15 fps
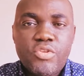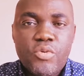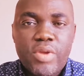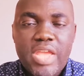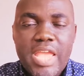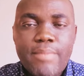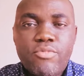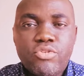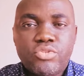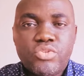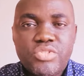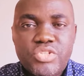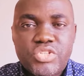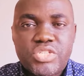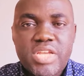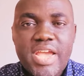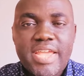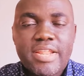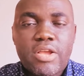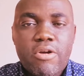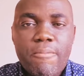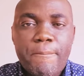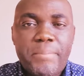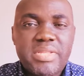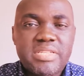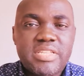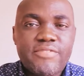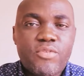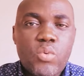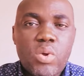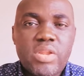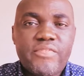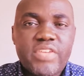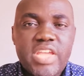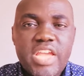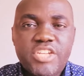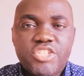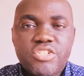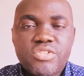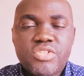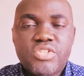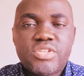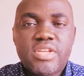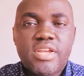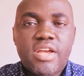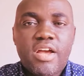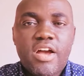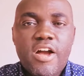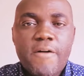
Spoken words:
you are able to design competitive qualifications.